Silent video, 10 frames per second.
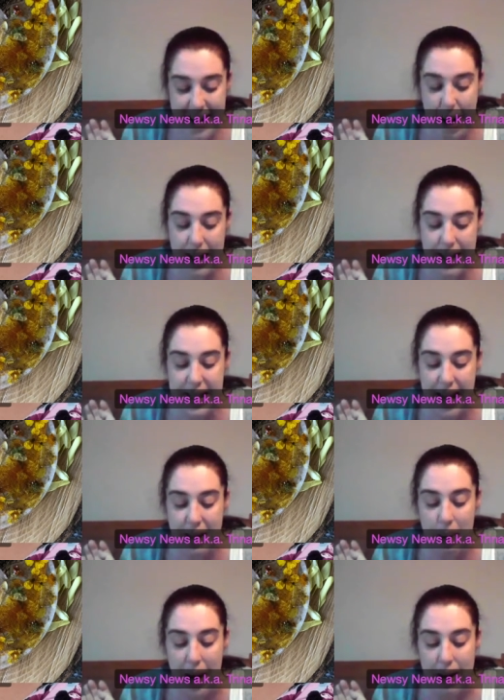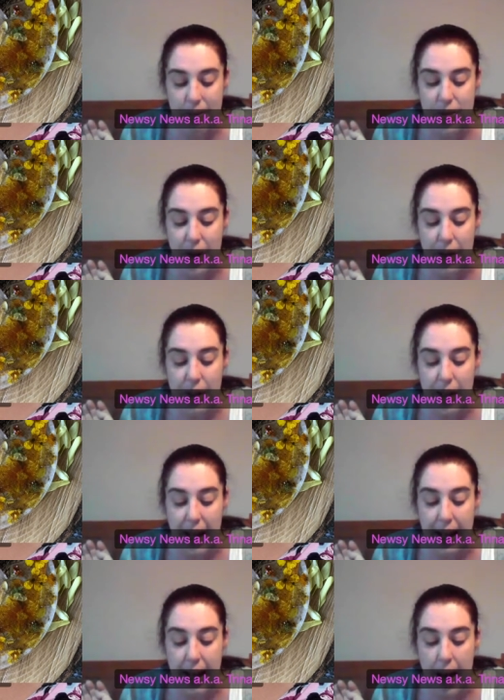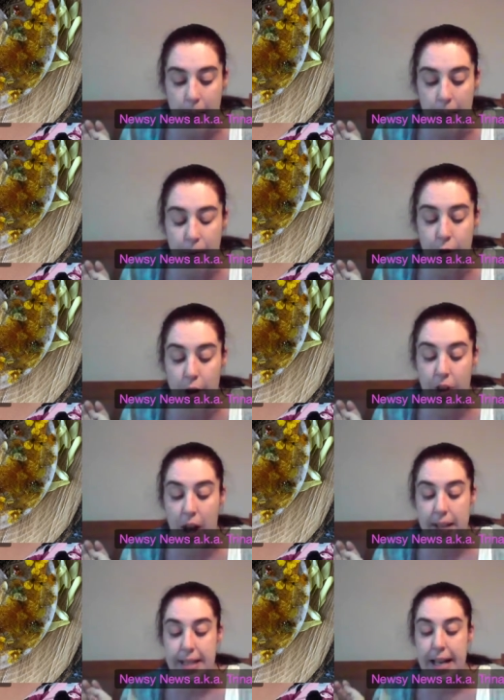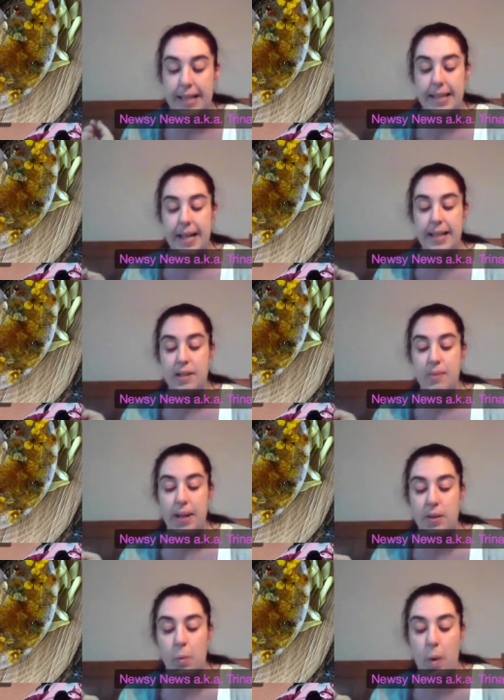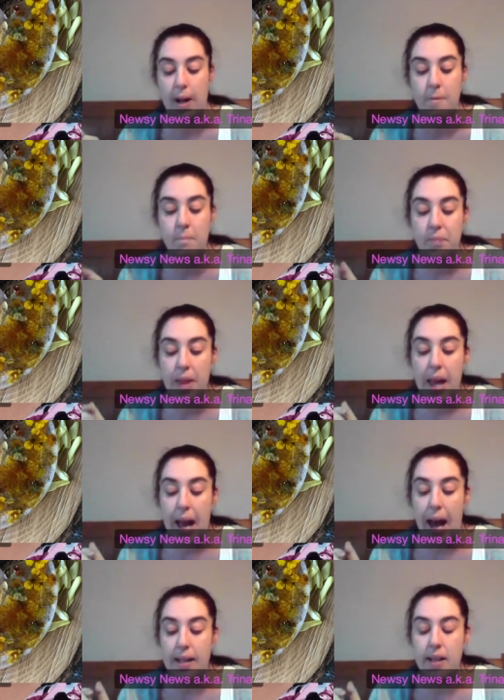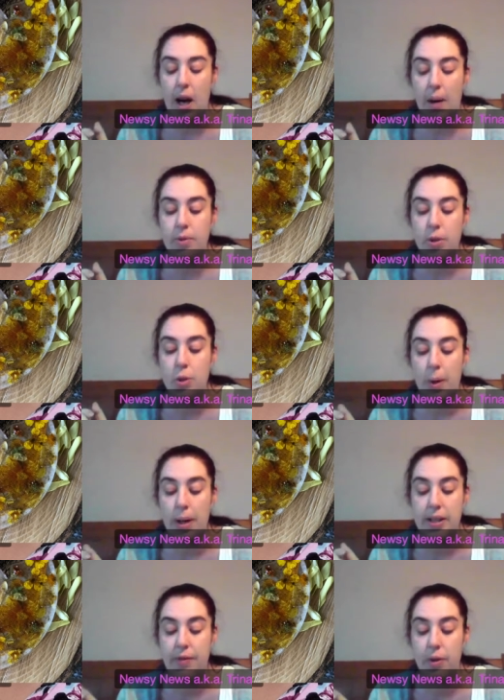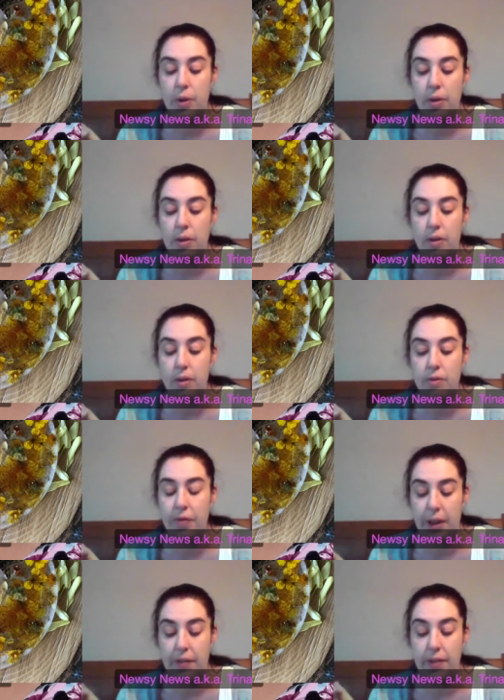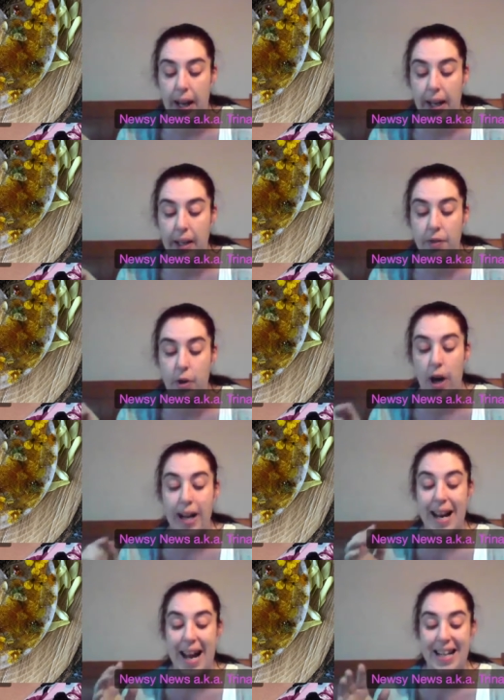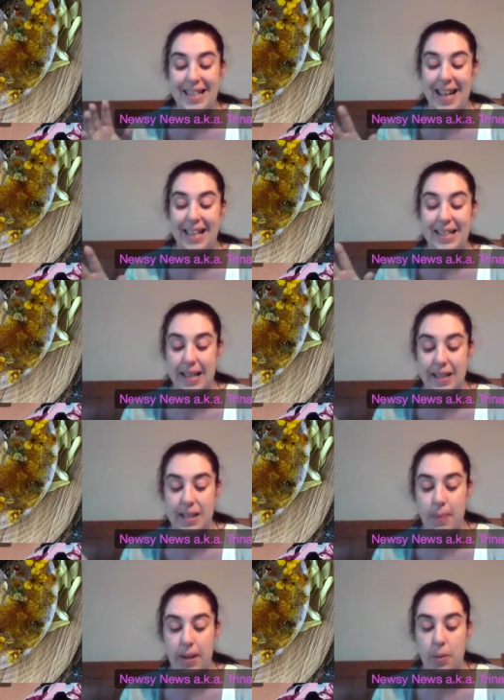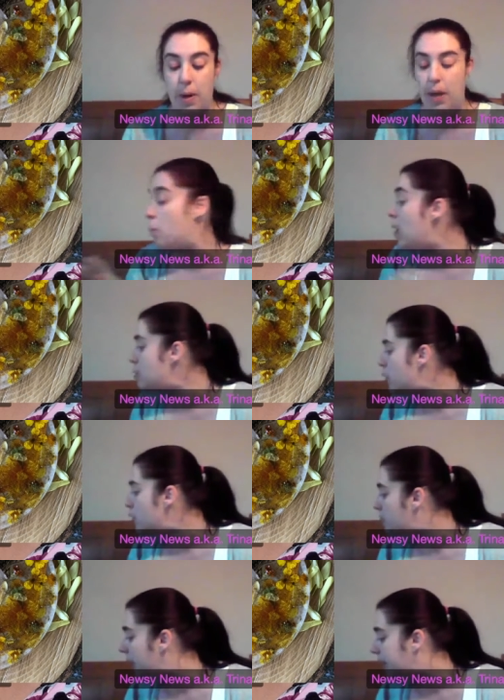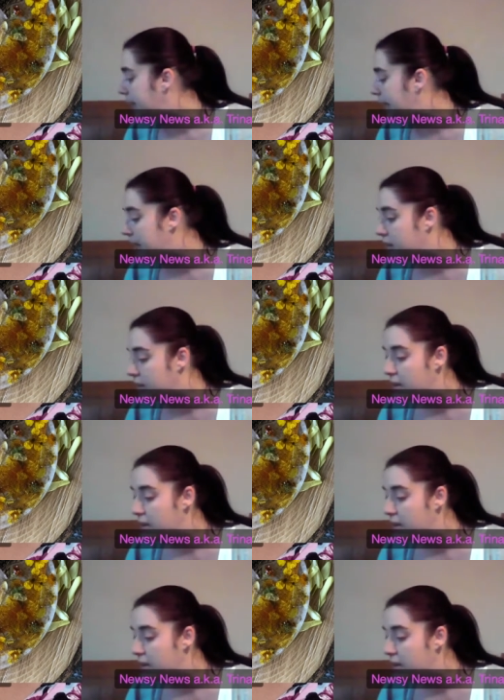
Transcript: Nineteen pounds fifty um, for a thirteen centimeter one, and up to twenty four fifty for an eighteen centimeter one. Will you pack it in?